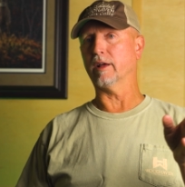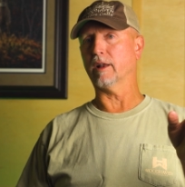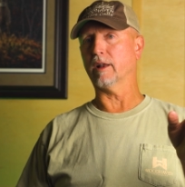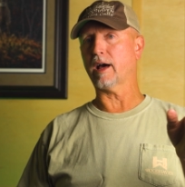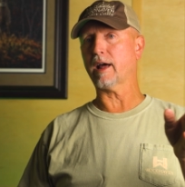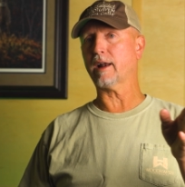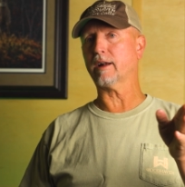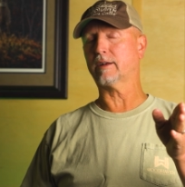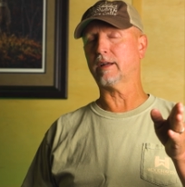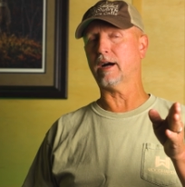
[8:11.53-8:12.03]
A
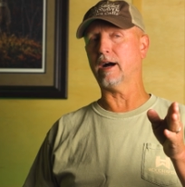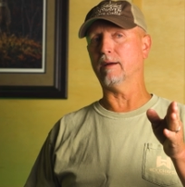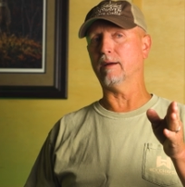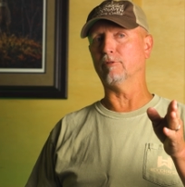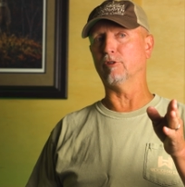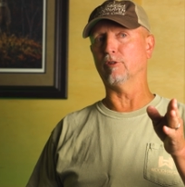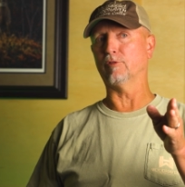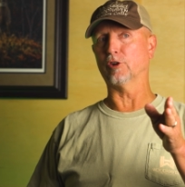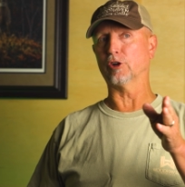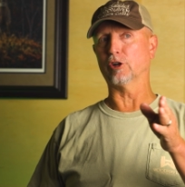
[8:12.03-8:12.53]
lot of
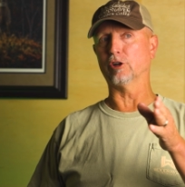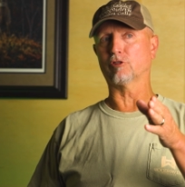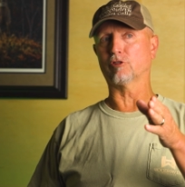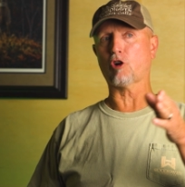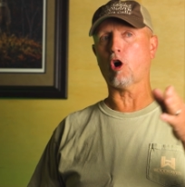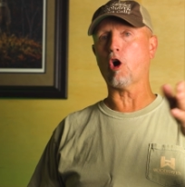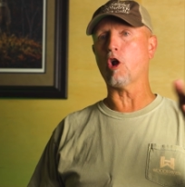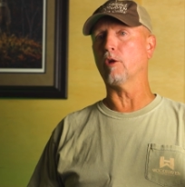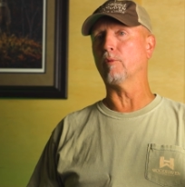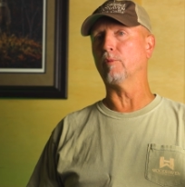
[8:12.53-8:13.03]
times if you're just
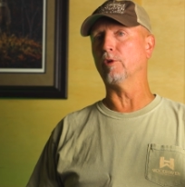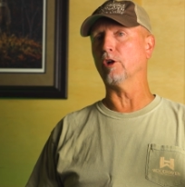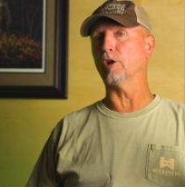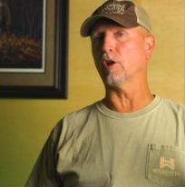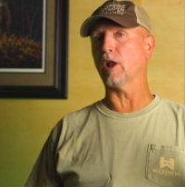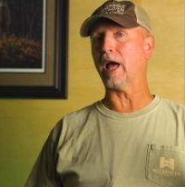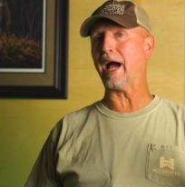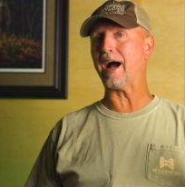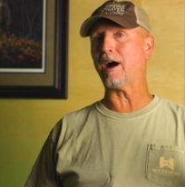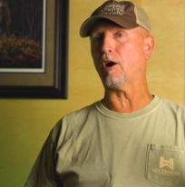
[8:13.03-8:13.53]
calling real
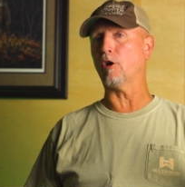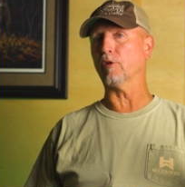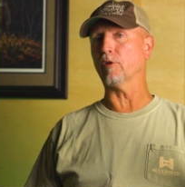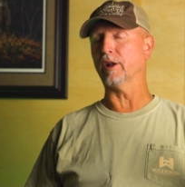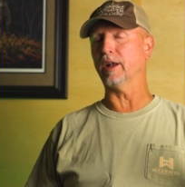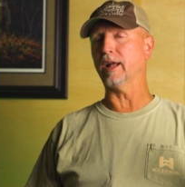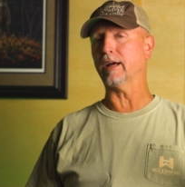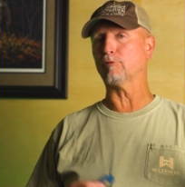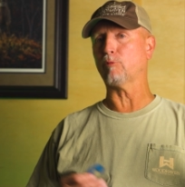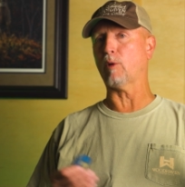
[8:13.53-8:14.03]
loud,
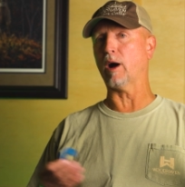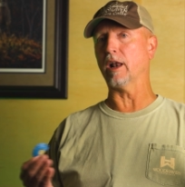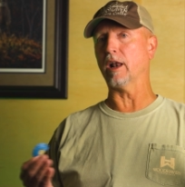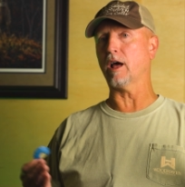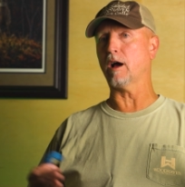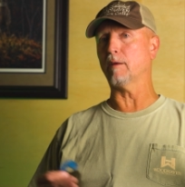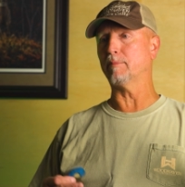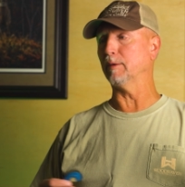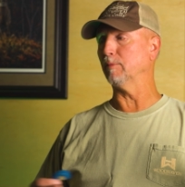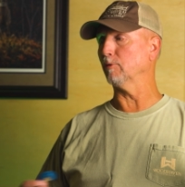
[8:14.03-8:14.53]
and that's why a
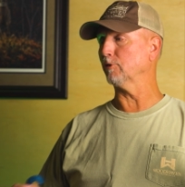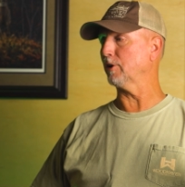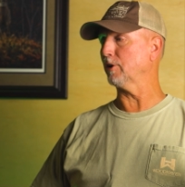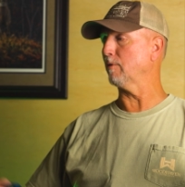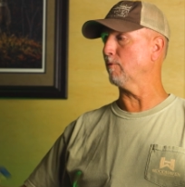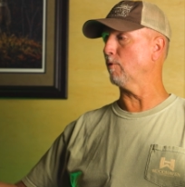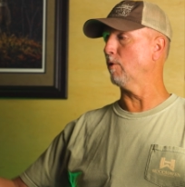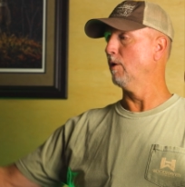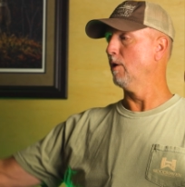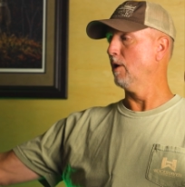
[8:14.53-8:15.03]
lot of people say,
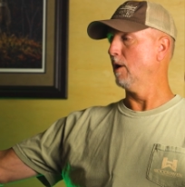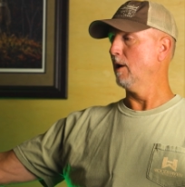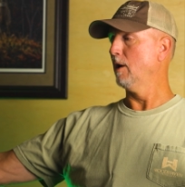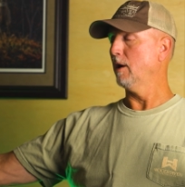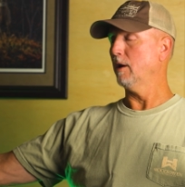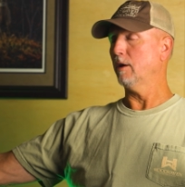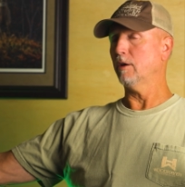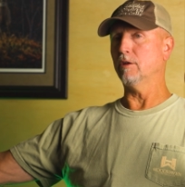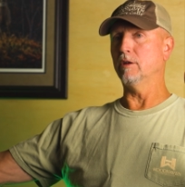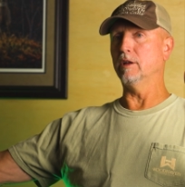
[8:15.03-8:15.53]
well,
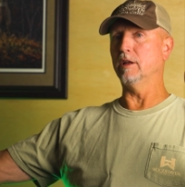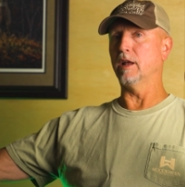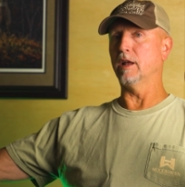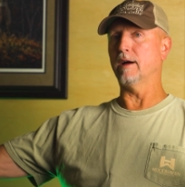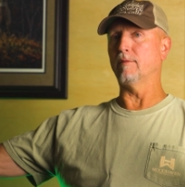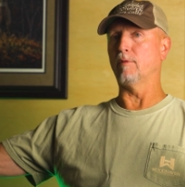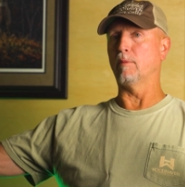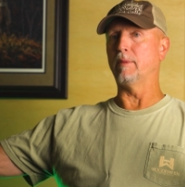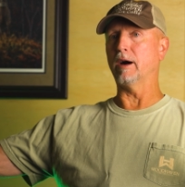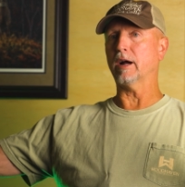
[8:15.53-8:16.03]
you need to
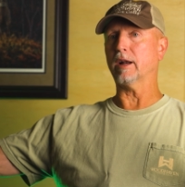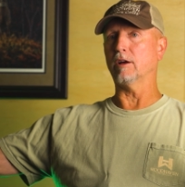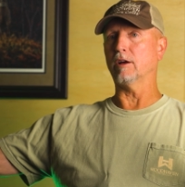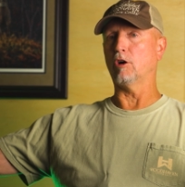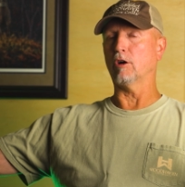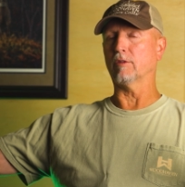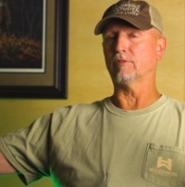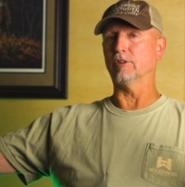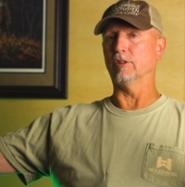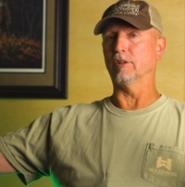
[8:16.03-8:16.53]
have a buddy
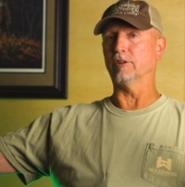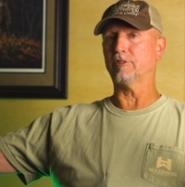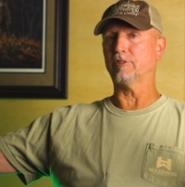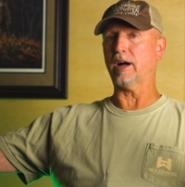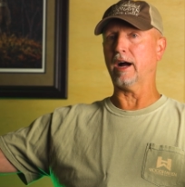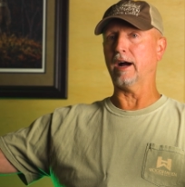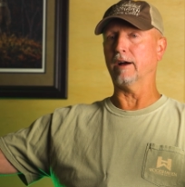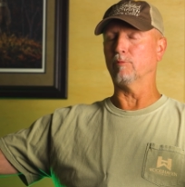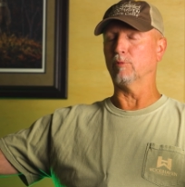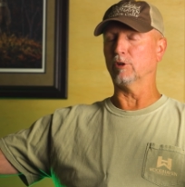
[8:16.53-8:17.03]
off to the
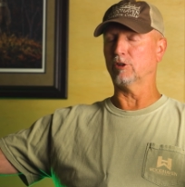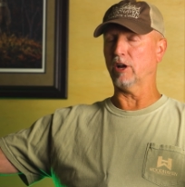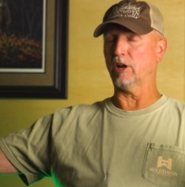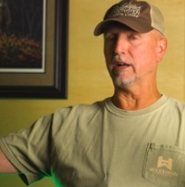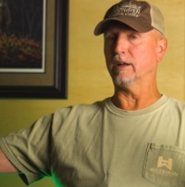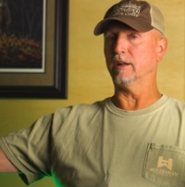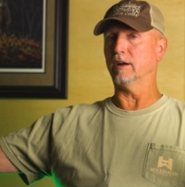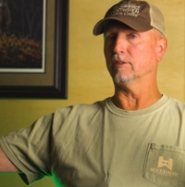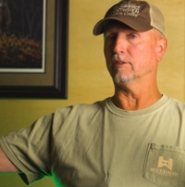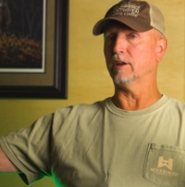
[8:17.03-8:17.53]
side, which
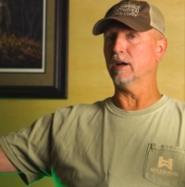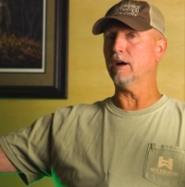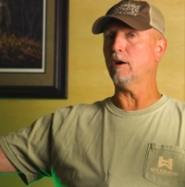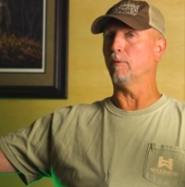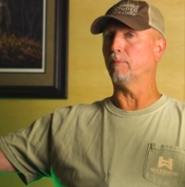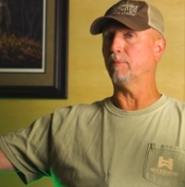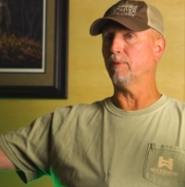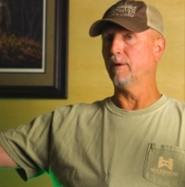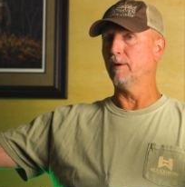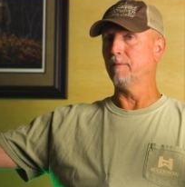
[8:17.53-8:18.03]
that does help,